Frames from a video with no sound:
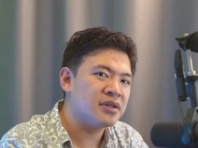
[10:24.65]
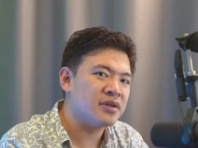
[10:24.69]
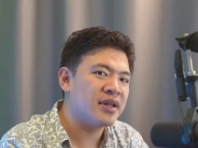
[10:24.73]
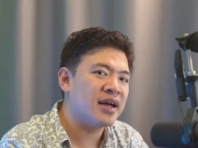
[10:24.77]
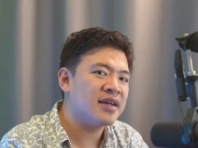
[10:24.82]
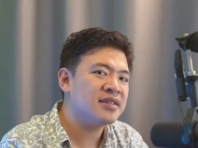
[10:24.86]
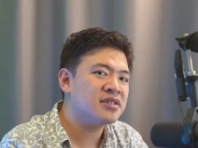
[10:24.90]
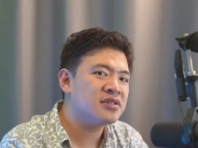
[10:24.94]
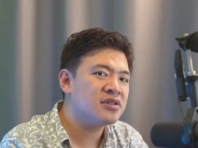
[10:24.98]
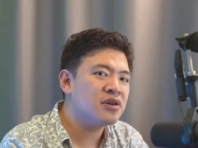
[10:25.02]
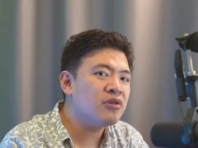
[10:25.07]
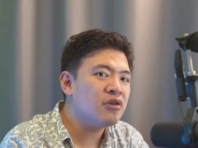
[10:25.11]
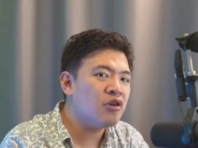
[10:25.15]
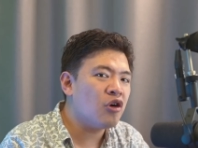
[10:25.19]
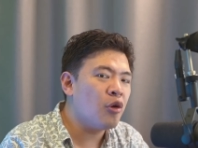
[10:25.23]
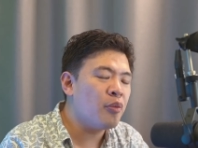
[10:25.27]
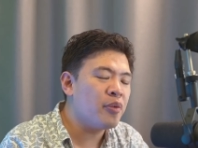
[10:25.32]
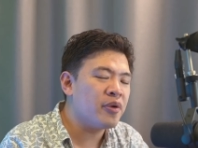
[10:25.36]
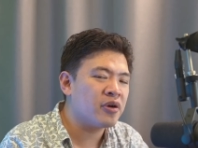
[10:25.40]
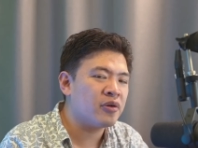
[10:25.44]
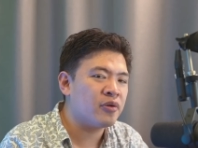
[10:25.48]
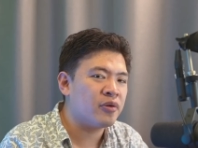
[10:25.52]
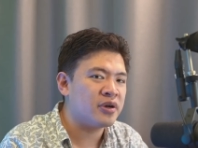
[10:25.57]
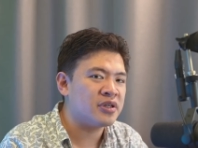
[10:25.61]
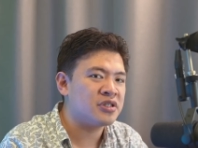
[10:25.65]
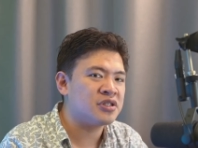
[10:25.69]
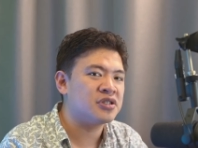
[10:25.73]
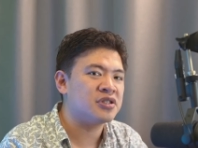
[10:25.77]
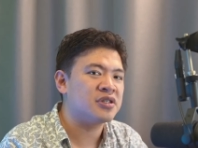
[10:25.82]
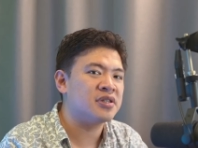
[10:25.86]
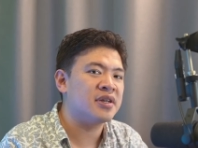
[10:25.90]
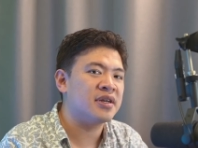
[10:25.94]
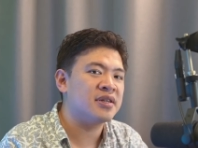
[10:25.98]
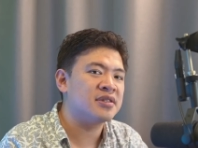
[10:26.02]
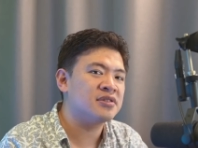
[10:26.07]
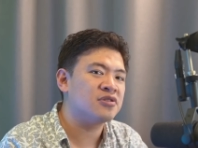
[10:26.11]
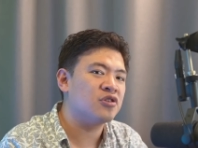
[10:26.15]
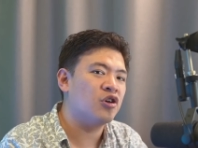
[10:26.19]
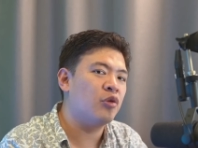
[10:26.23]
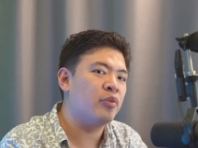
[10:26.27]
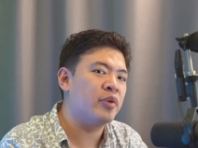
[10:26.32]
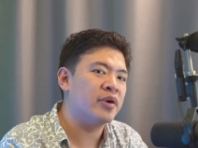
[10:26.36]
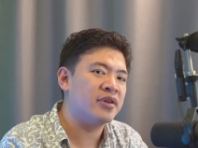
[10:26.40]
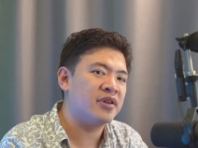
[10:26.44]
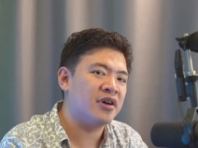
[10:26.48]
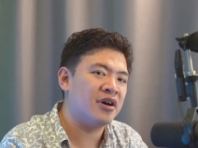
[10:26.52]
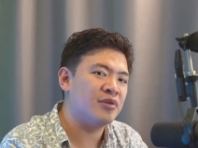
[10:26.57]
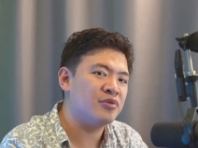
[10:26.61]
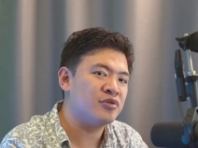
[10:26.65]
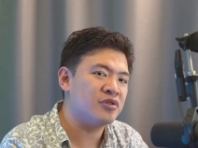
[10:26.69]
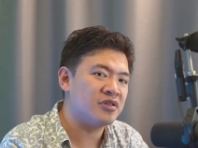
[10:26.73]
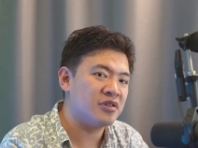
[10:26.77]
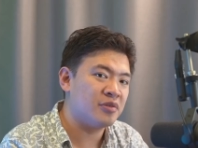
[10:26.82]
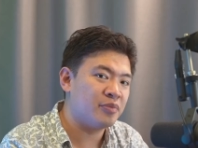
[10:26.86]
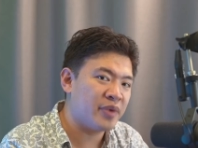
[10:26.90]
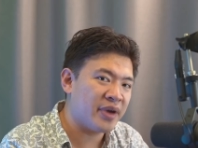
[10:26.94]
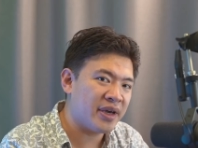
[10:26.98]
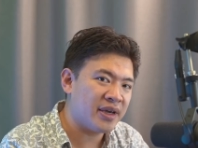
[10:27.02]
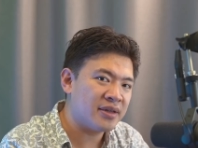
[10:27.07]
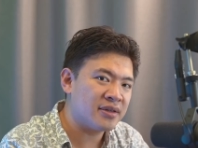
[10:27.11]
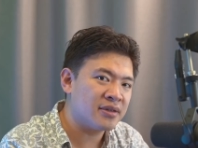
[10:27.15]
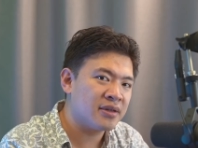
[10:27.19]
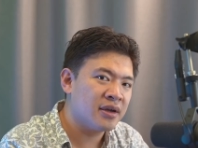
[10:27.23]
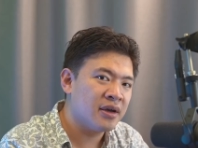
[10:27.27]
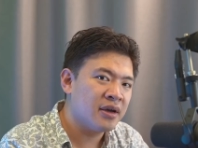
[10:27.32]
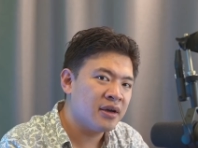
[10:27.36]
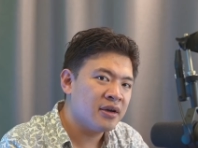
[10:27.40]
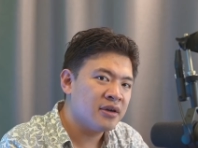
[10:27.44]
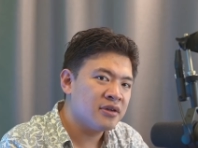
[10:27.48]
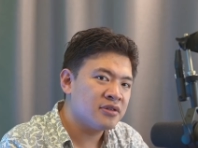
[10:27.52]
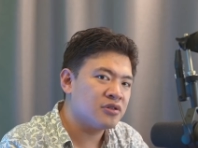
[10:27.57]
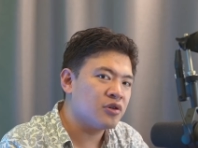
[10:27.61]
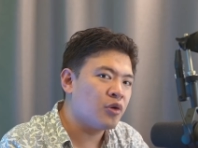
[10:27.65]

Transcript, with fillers: So that's still an open question and it's open up to debate.